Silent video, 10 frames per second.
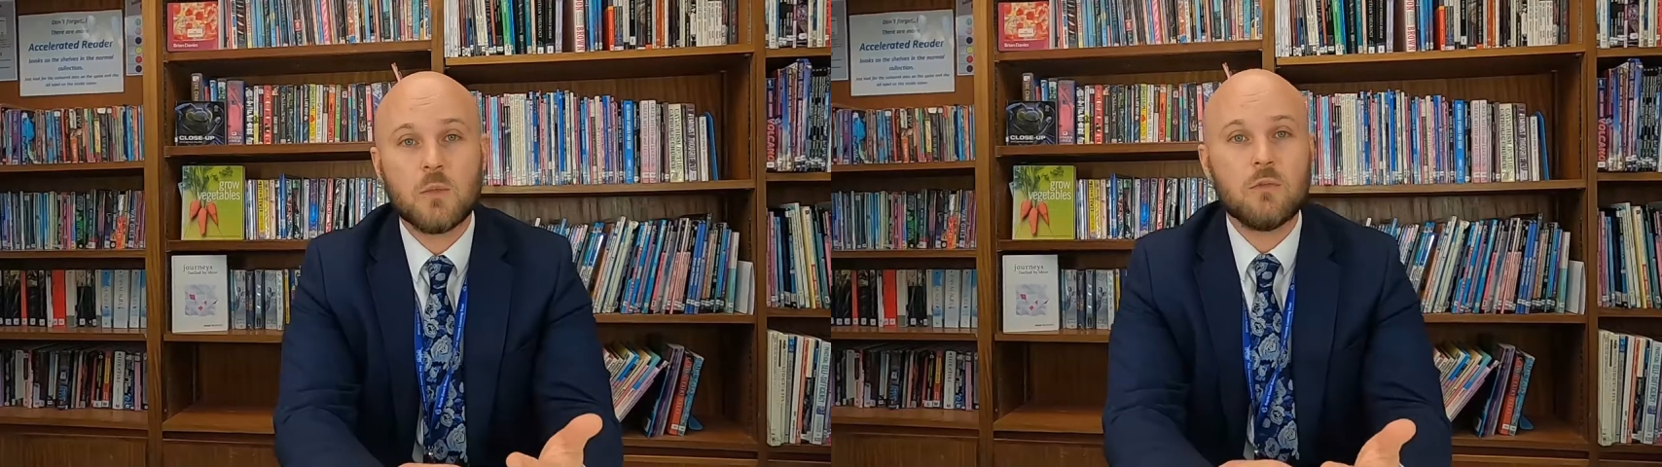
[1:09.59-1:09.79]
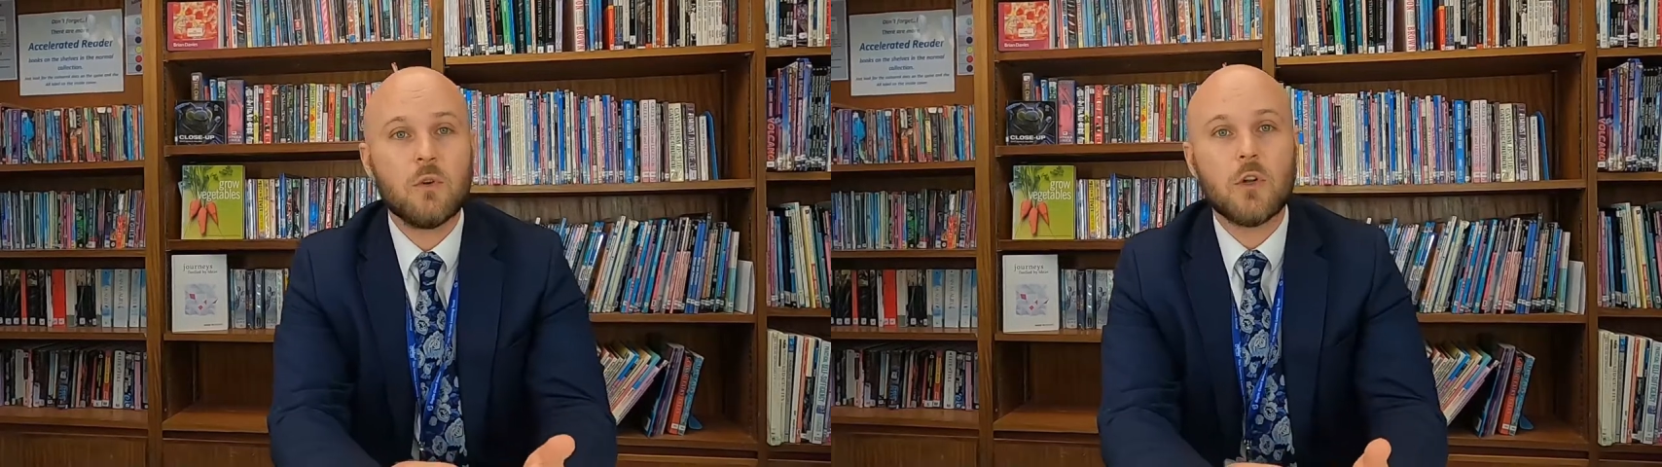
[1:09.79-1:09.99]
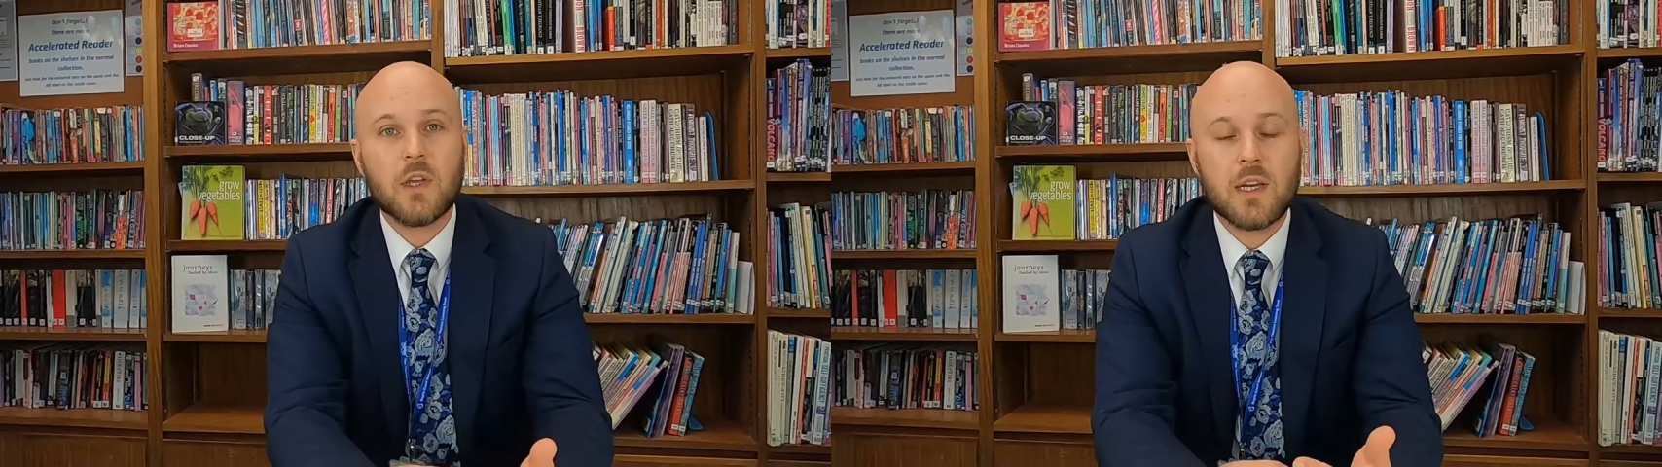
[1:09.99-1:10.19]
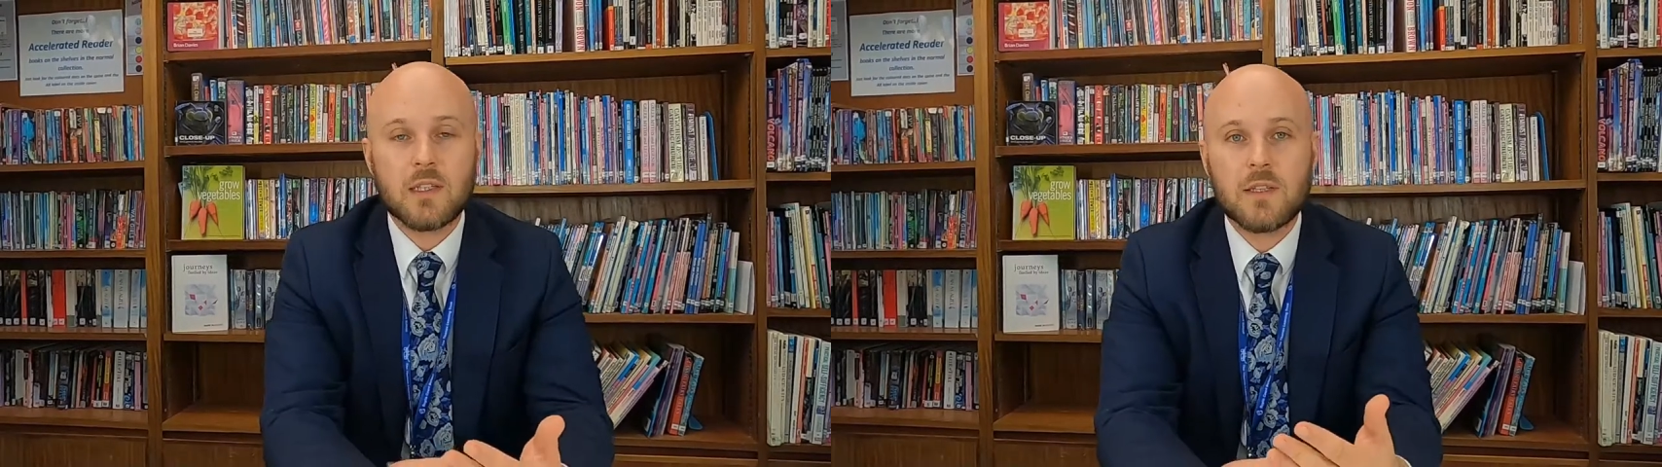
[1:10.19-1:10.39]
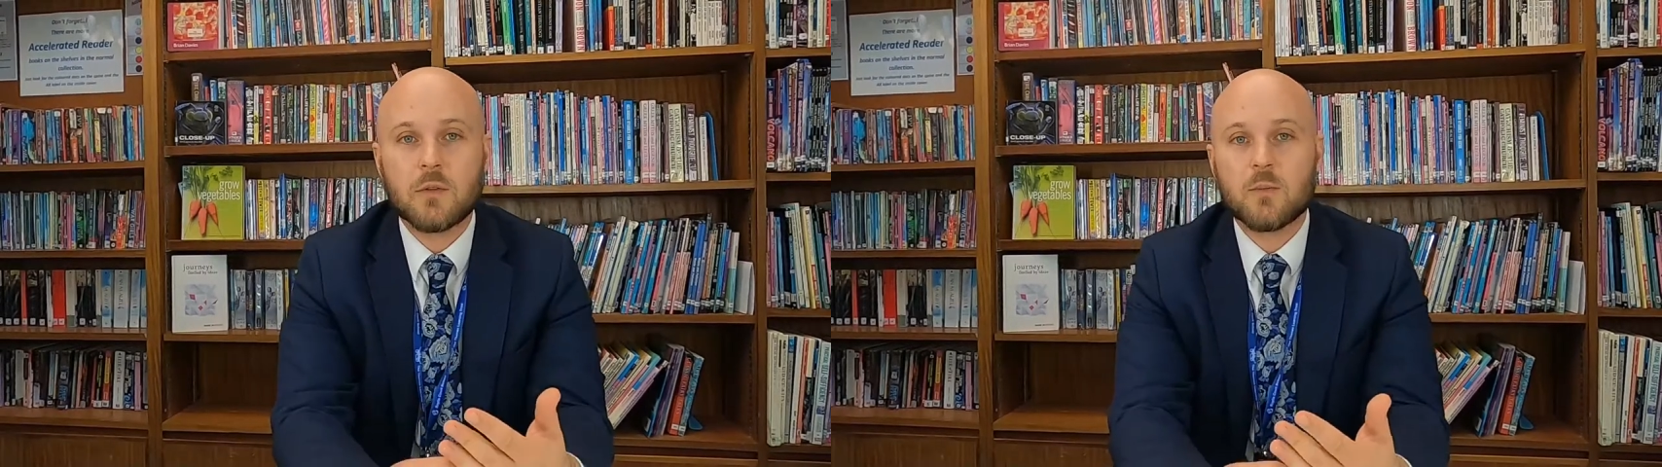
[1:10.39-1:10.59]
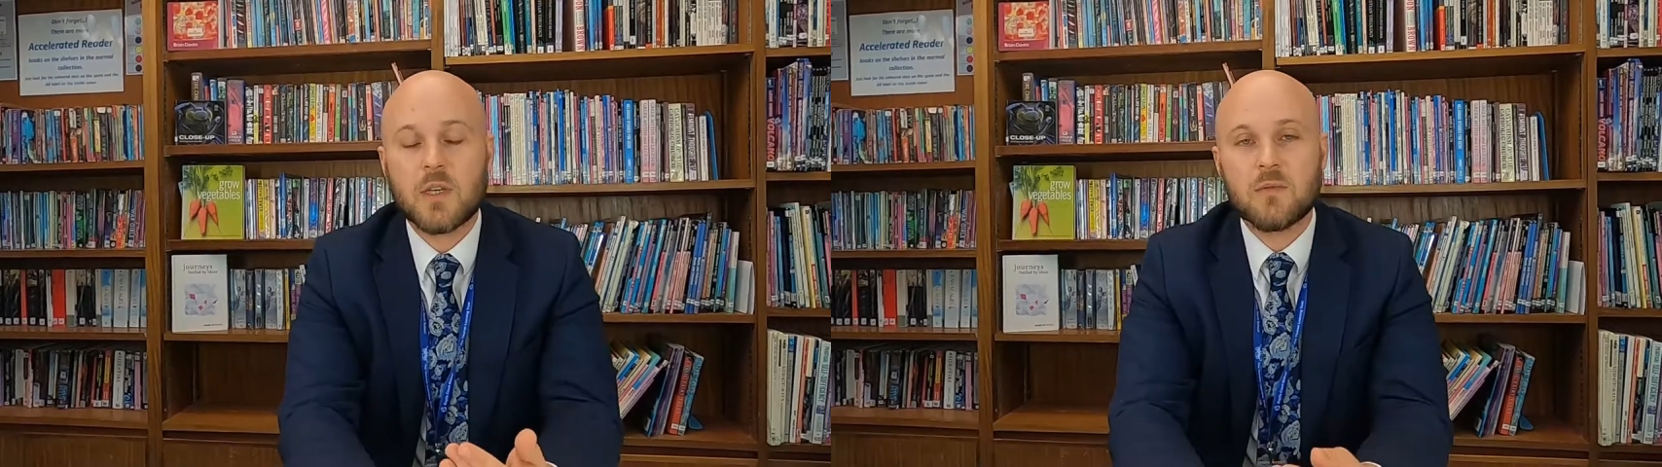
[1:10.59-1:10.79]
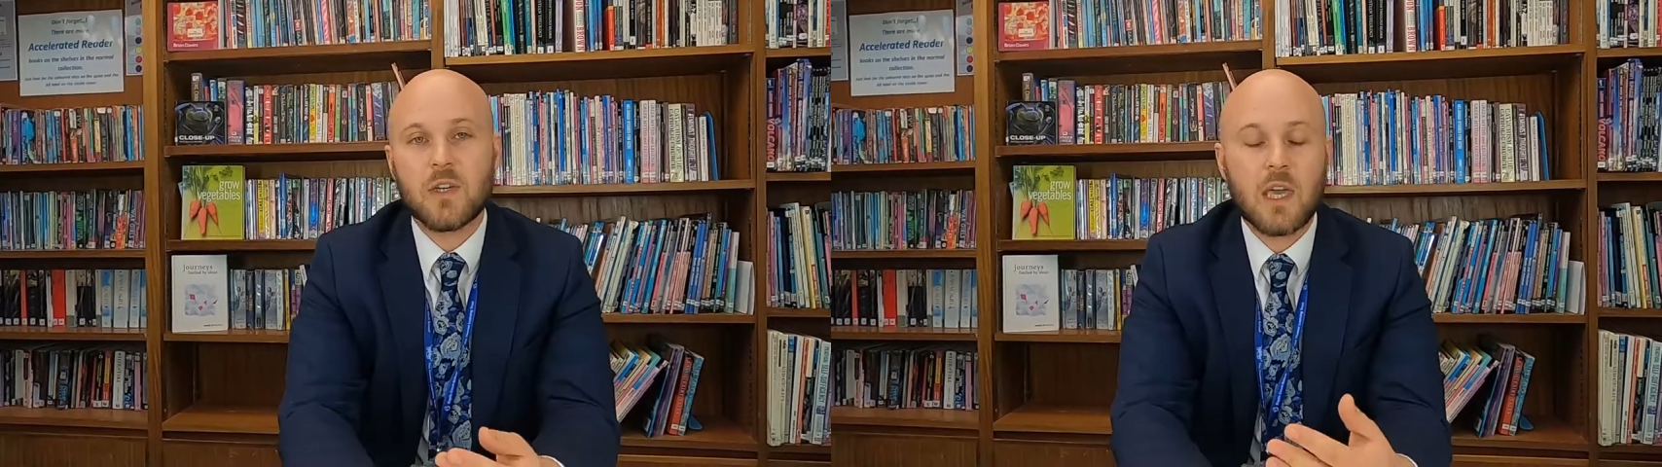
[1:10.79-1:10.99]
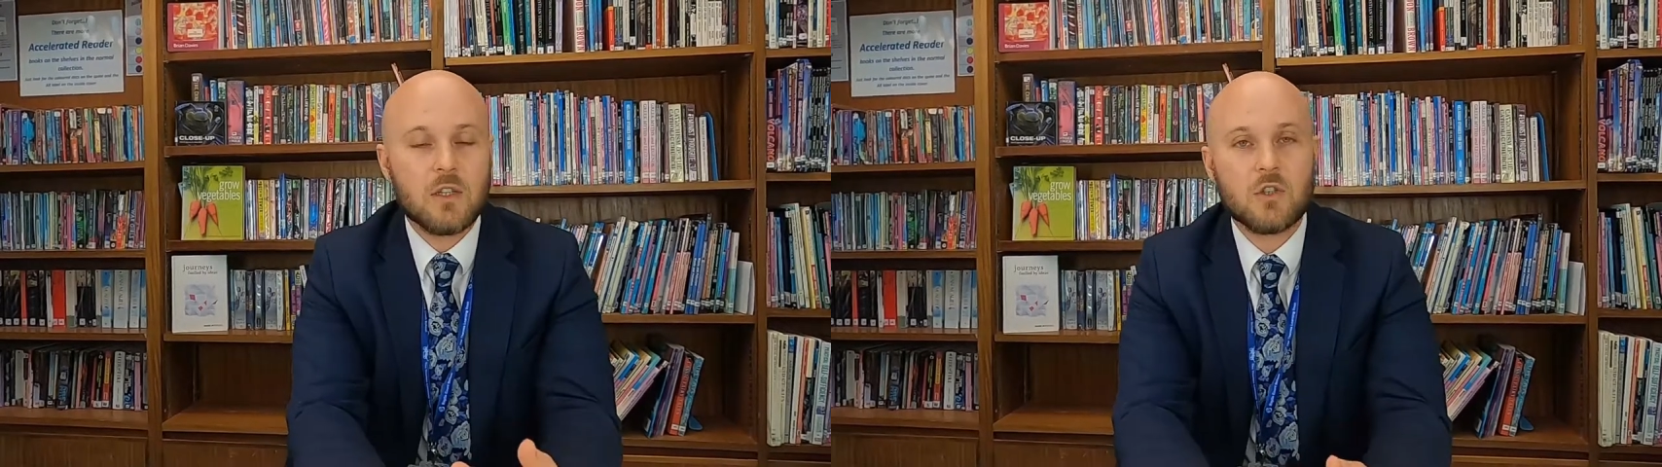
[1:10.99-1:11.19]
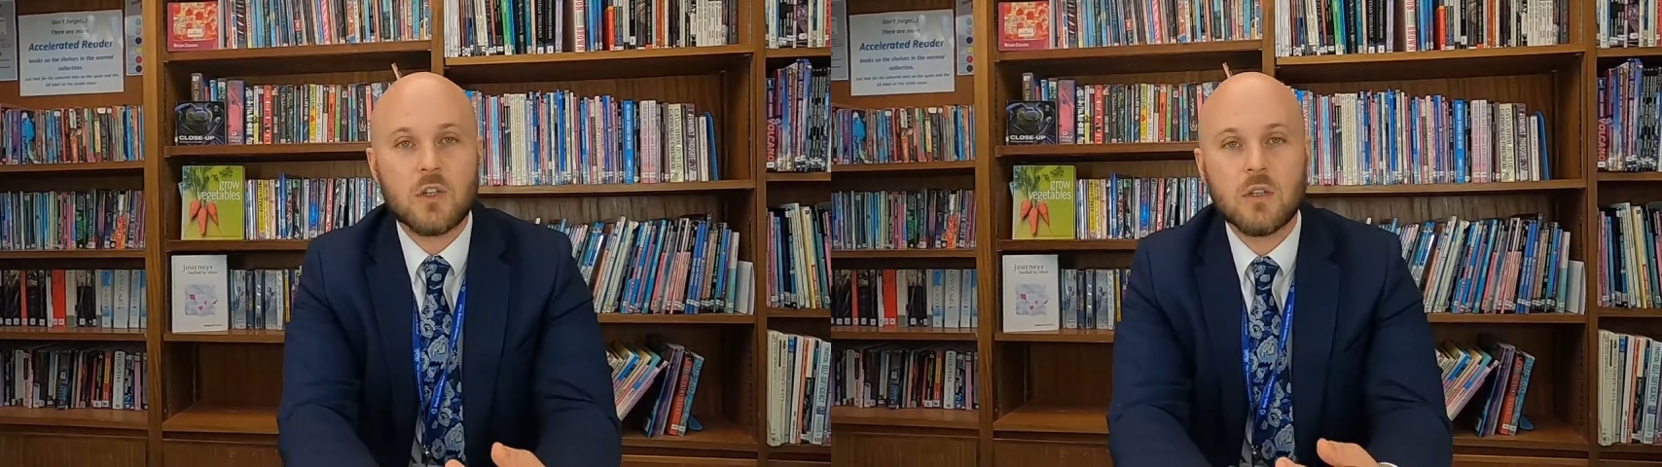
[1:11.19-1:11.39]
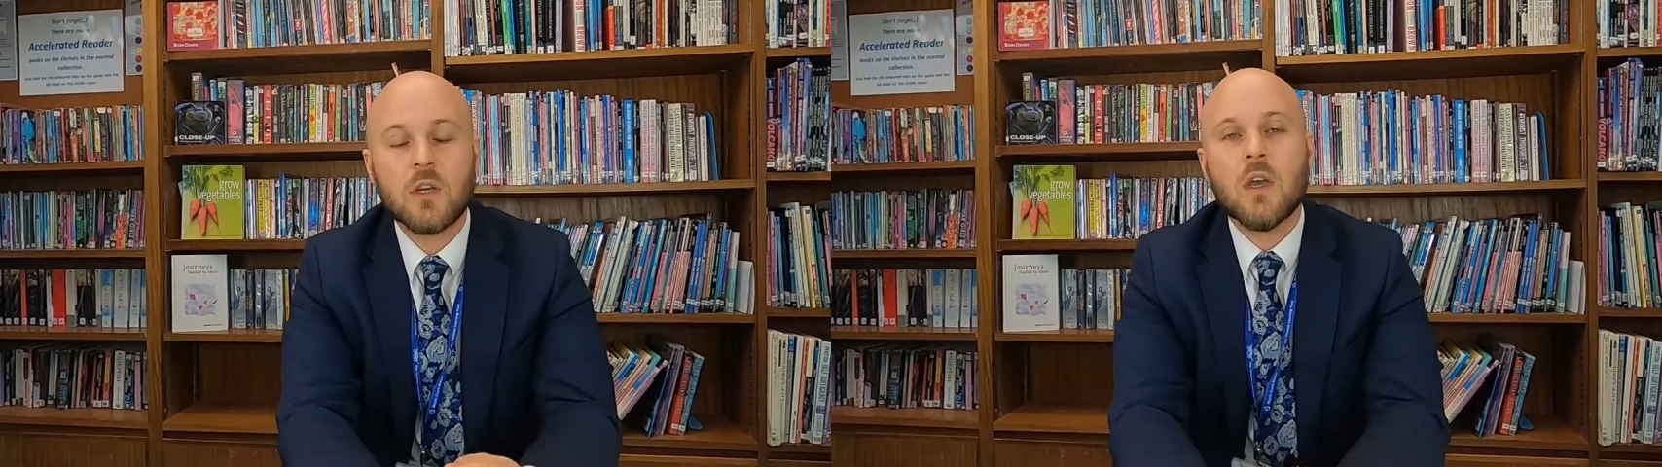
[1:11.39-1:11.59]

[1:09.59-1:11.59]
and we follow the LXL specification.